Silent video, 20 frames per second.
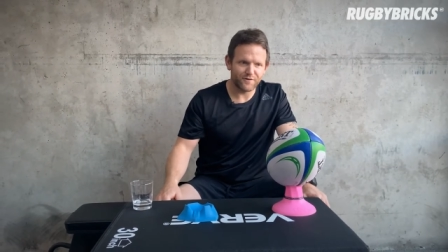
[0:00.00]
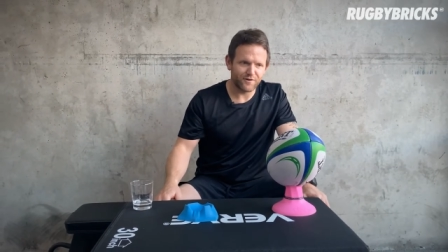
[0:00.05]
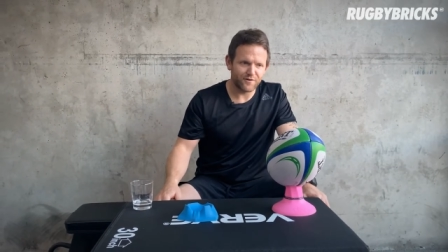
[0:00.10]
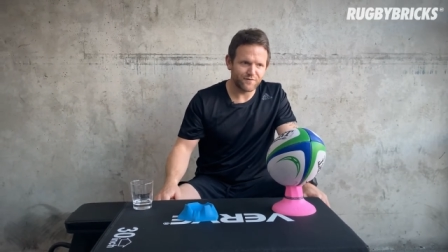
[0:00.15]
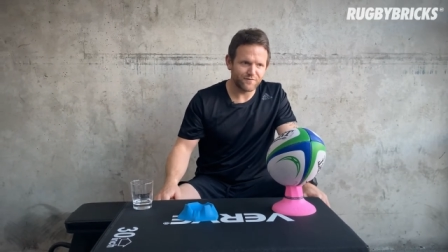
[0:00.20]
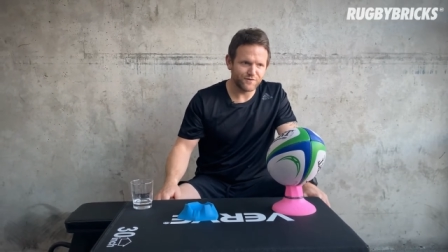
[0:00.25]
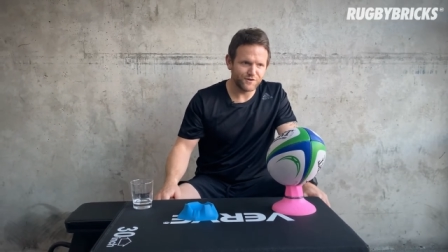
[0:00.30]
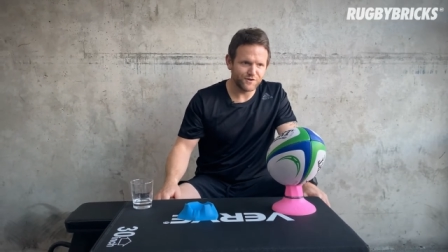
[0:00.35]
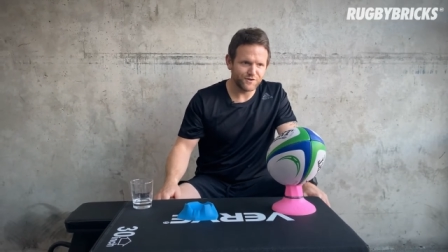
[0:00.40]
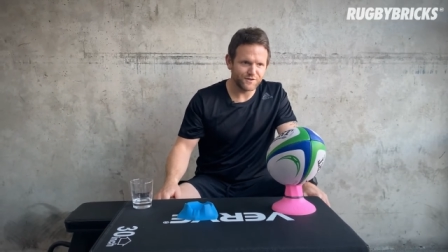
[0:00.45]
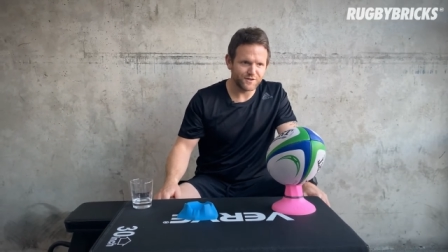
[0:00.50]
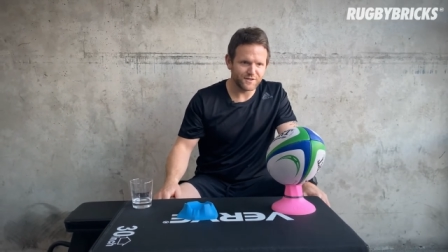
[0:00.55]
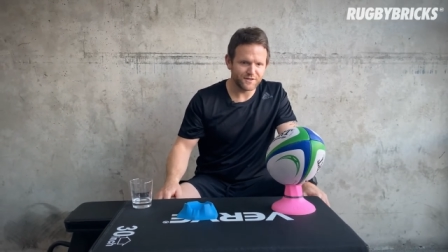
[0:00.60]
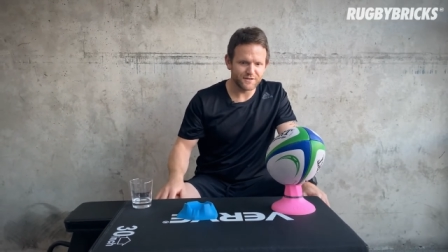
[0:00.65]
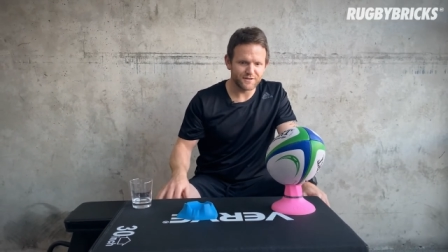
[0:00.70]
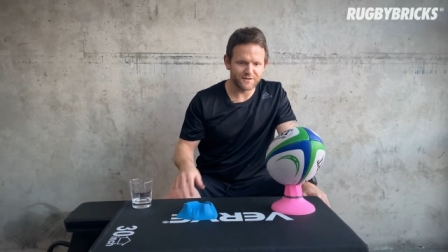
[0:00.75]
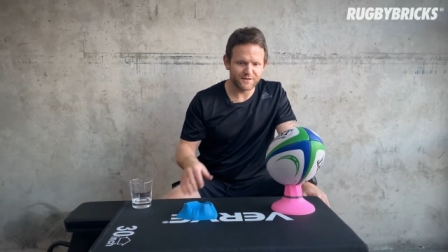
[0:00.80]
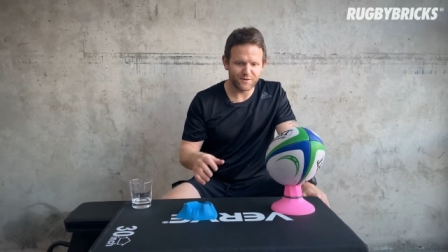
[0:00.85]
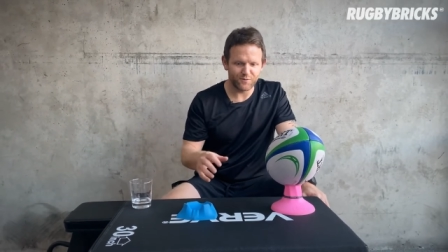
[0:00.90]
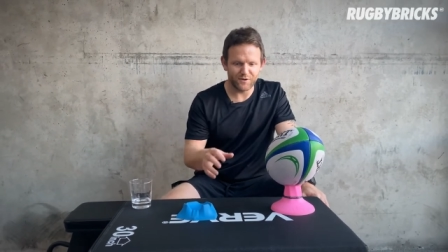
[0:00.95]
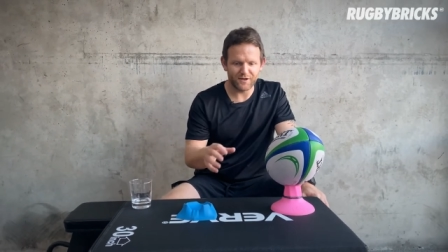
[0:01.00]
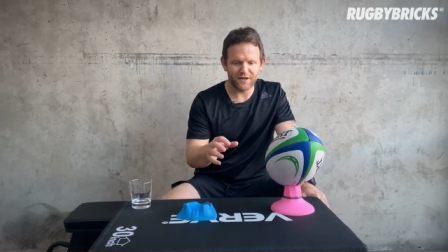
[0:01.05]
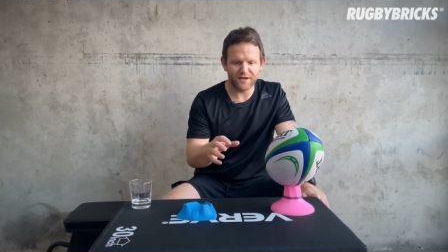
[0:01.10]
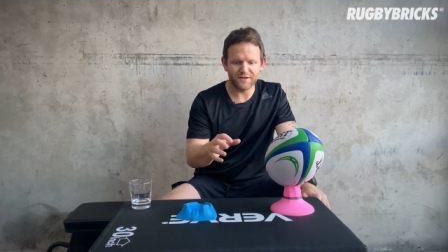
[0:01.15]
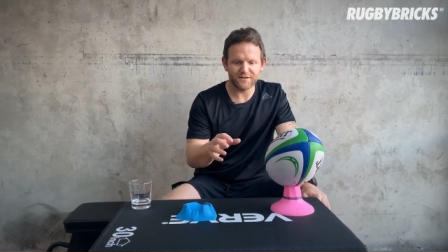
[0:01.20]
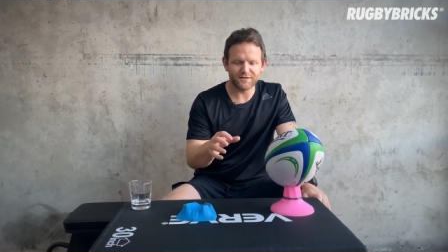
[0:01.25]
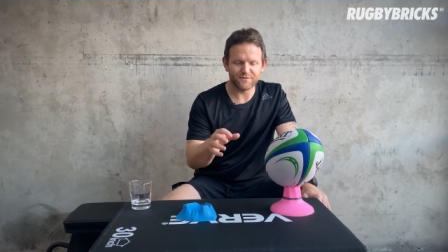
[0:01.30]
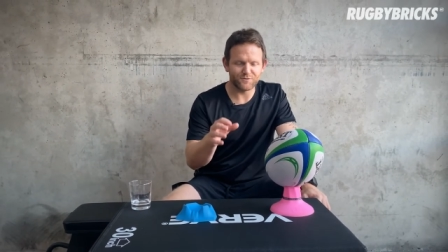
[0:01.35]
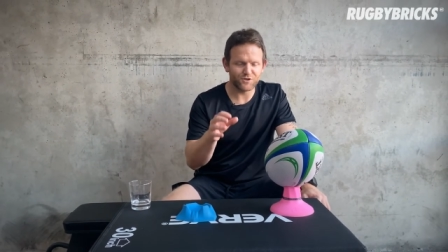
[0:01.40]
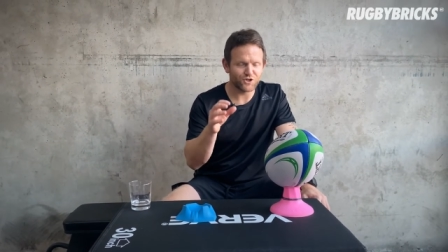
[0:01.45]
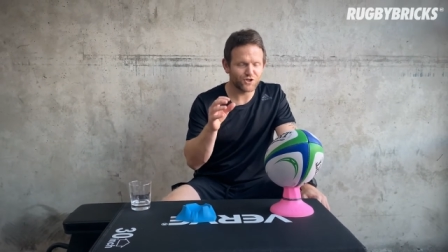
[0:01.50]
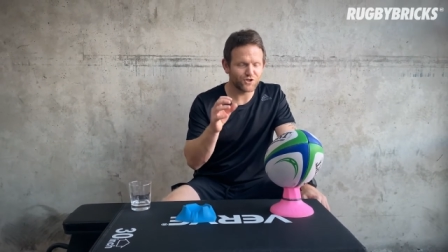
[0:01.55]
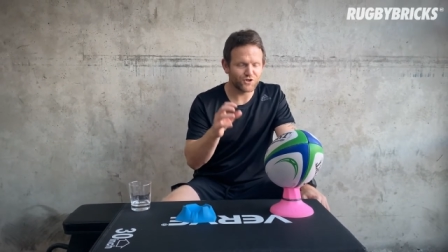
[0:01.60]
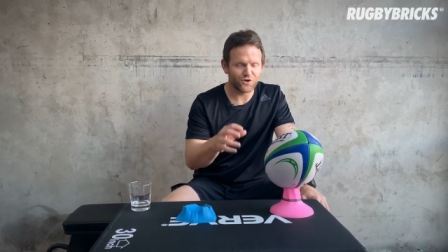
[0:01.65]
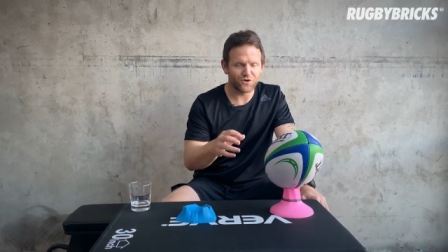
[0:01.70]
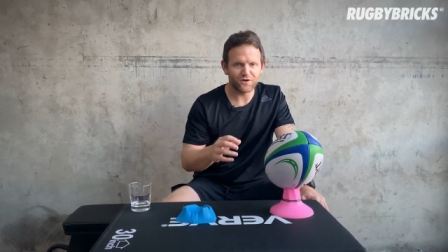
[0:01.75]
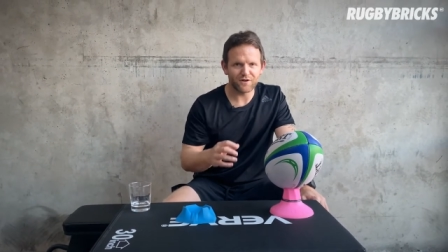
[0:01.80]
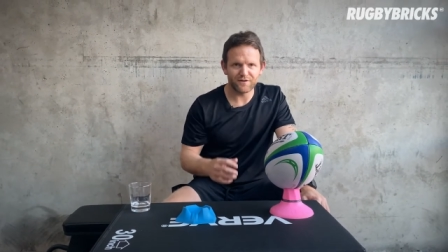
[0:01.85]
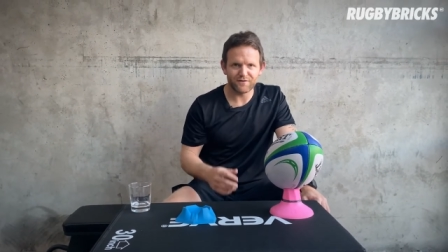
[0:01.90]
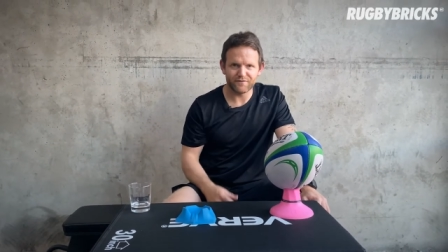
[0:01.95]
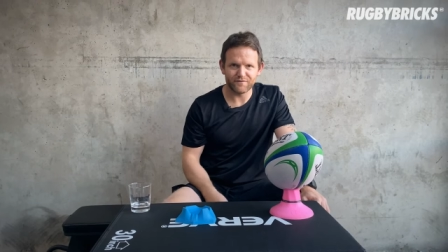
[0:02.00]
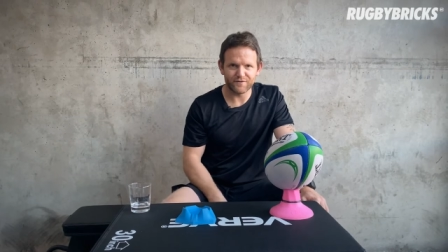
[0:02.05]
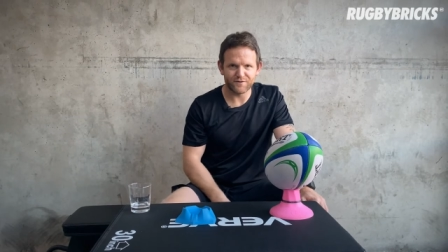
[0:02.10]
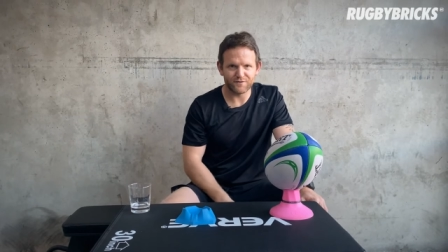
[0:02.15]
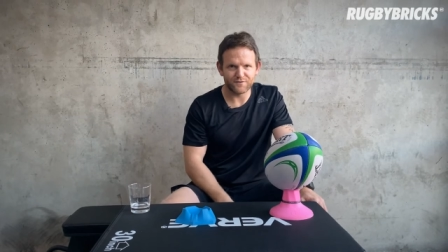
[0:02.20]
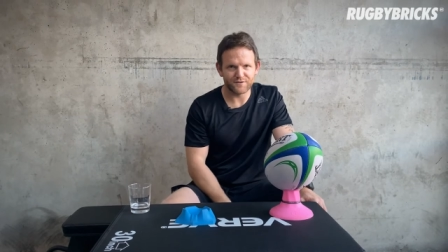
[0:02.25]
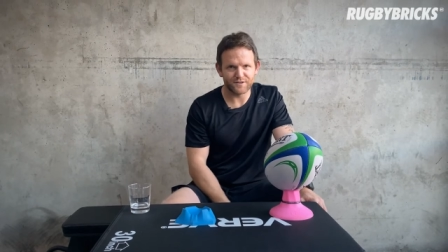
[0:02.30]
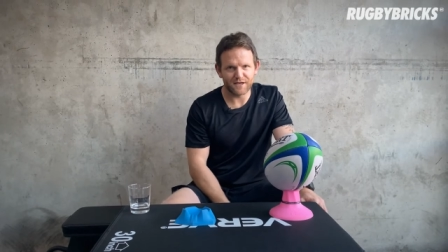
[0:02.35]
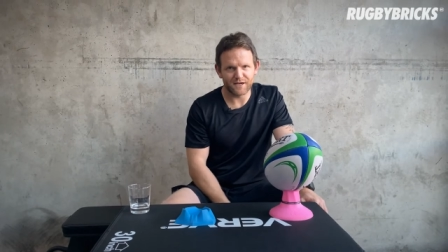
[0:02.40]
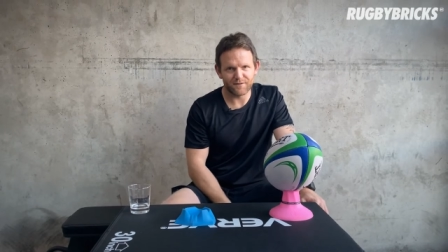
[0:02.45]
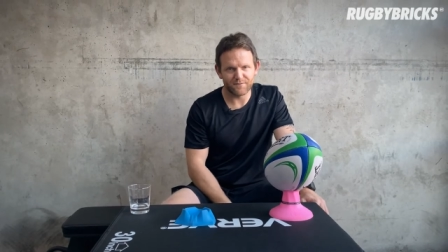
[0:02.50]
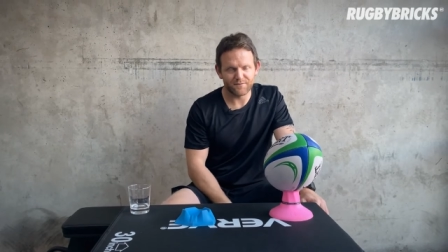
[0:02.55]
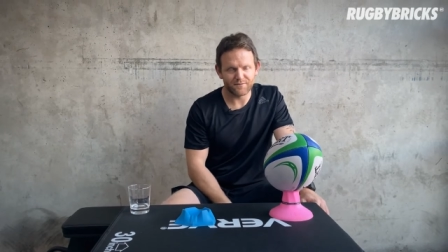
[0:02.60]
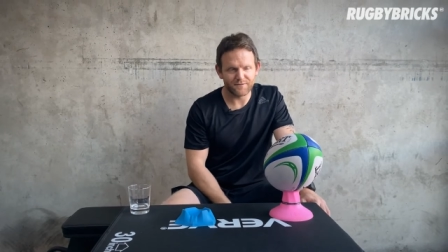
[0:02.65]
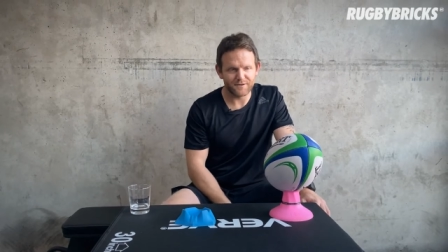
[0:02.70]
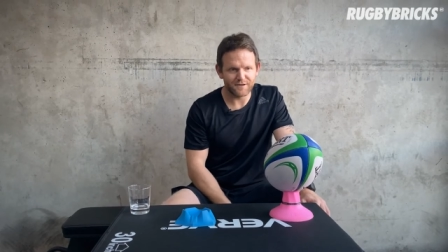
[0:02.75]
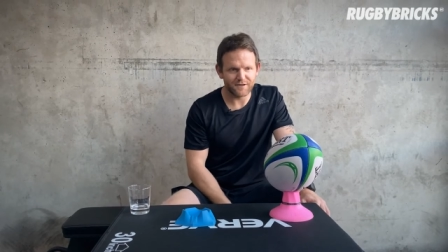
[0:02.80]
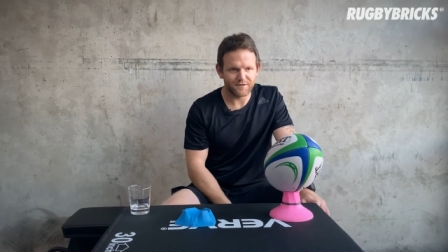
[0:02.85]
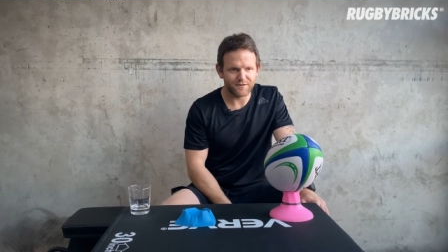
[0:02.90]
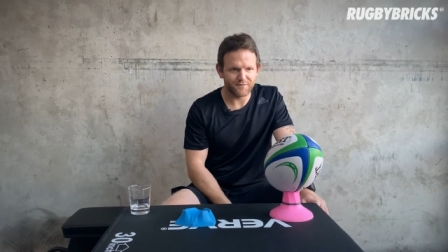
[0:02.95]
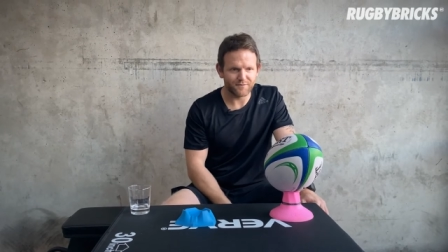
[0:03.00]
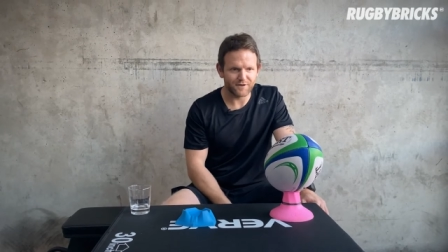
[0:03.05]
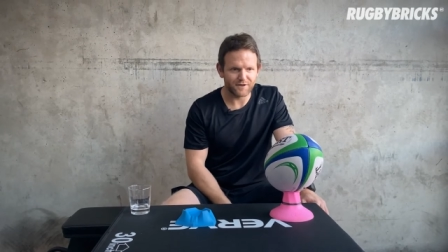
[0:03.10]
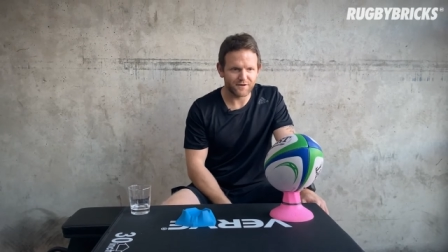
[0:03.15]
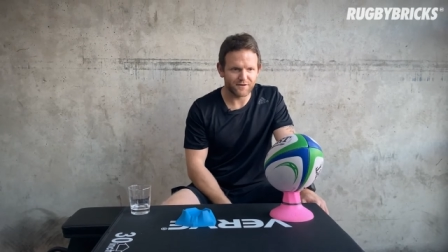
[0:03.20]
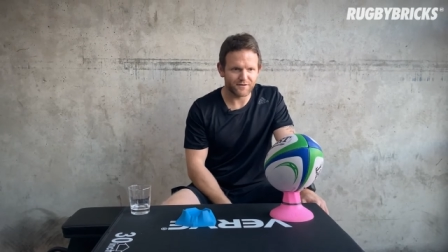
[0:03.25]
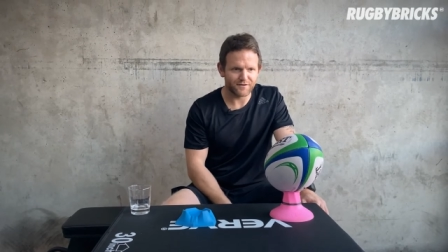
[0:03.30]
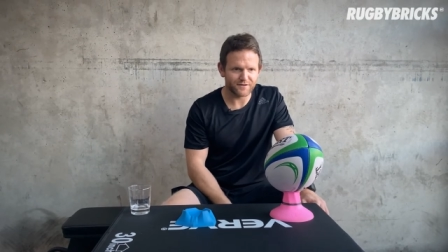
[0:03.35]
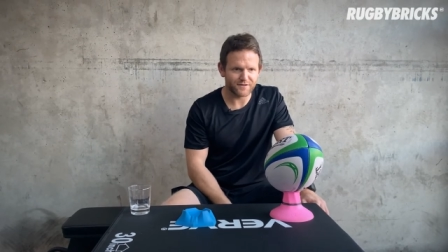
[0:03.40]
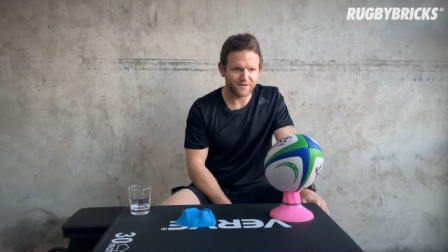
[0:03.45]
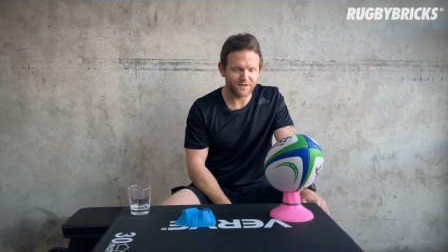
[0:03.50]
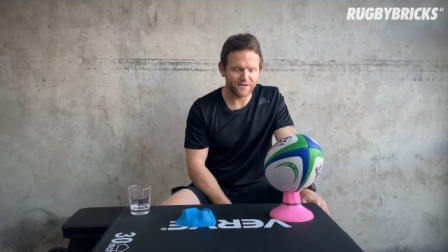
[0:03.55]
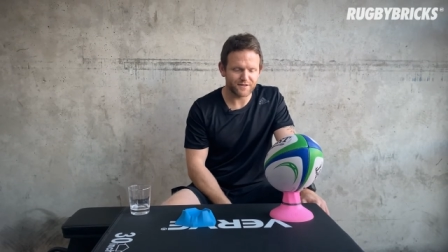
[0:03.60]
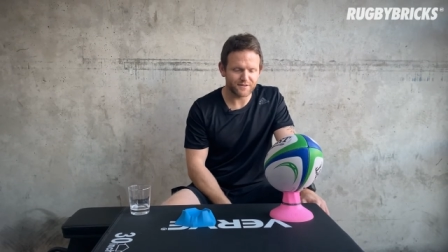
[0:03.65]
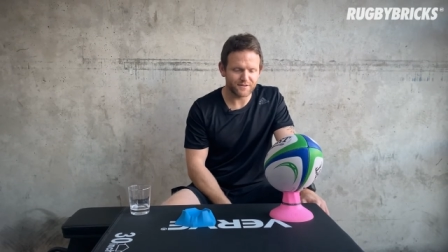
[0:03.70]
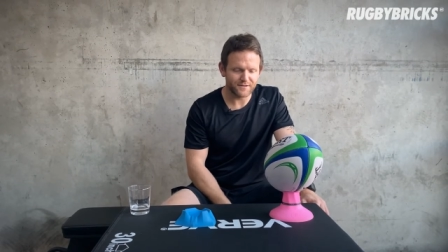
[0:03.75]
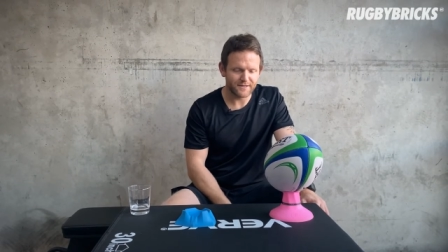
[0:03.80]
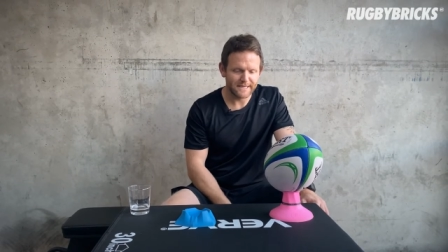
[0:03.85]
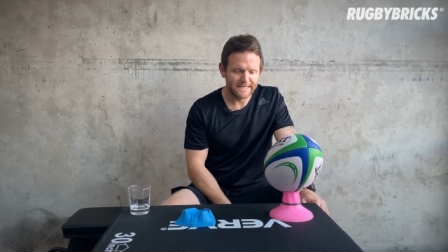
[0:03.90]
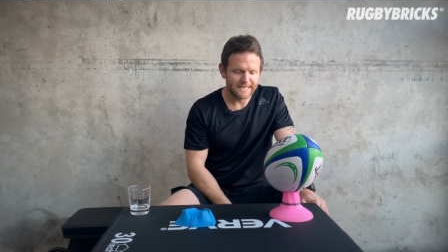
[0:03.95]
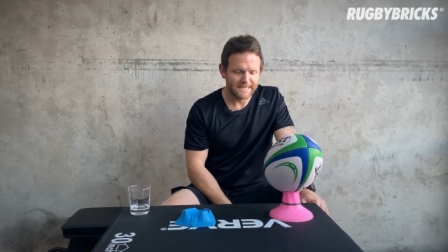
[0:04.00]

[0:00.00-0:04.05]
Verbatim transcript: of New Zealand that we had some shocking fields come near the middle of the season.